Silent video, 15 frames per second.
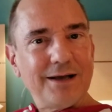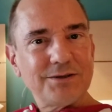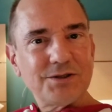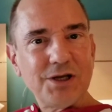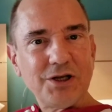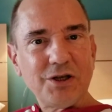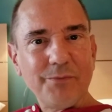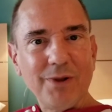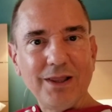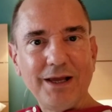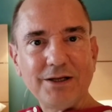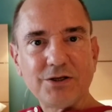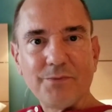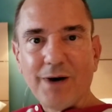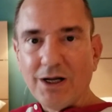sent him a
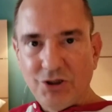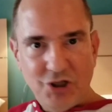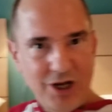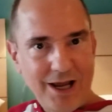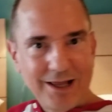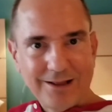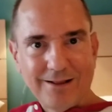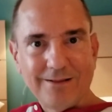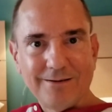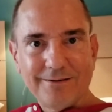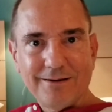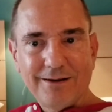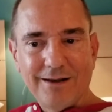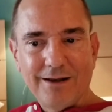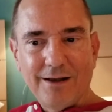link to my channel
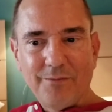uh,